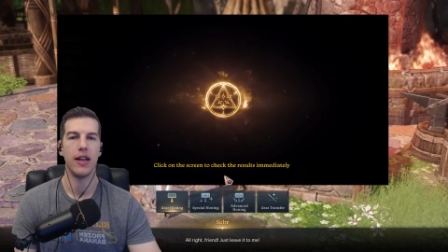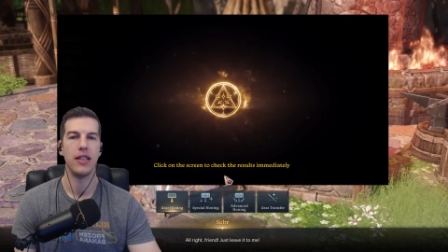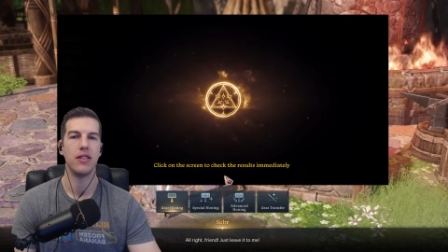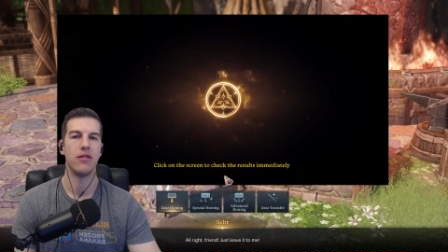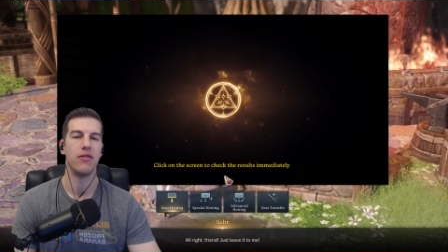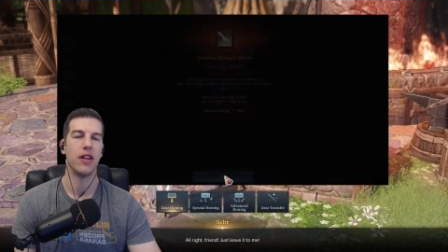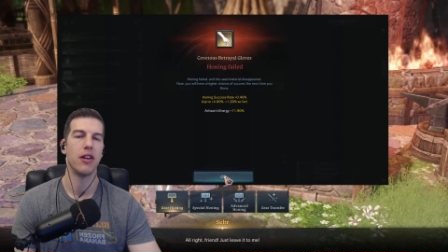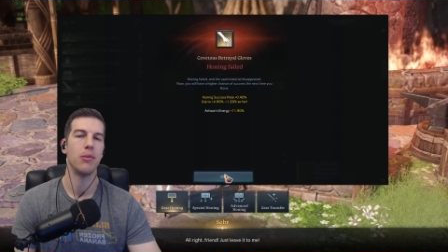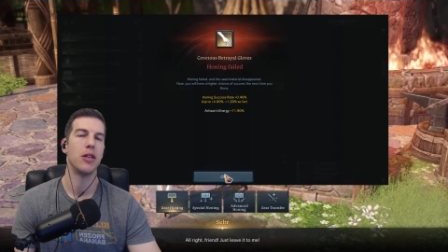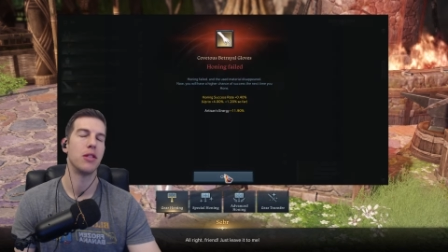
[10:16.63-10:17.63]
is
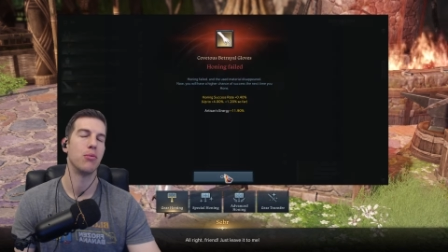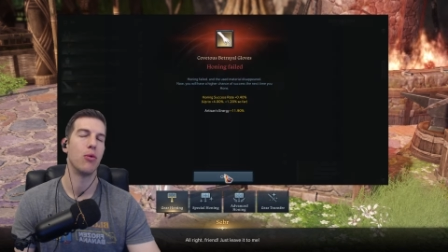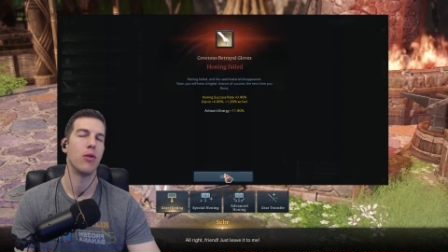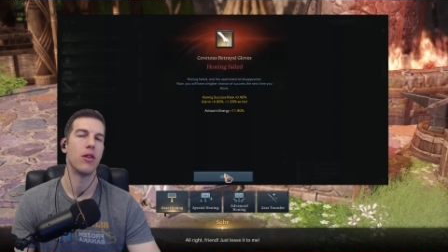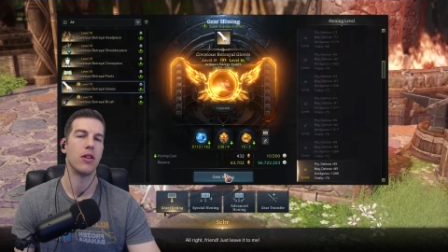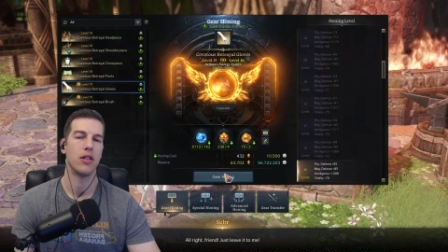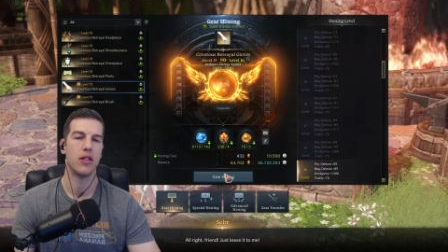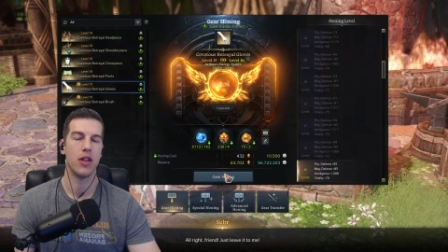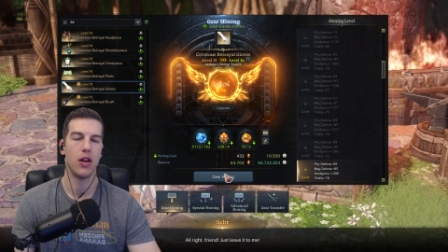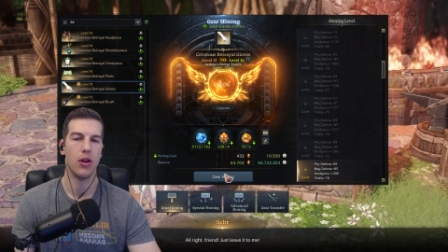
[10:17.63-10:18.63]
very much more
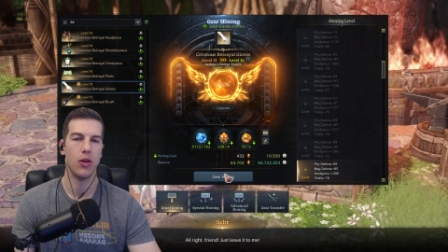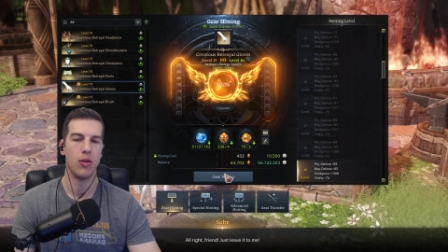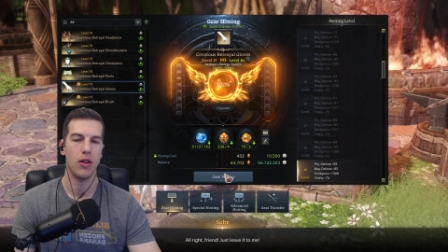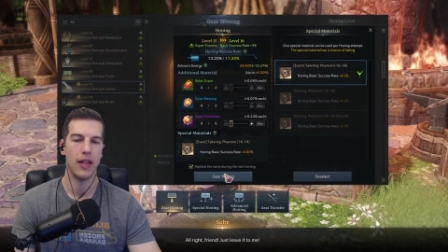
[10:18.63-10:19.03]
so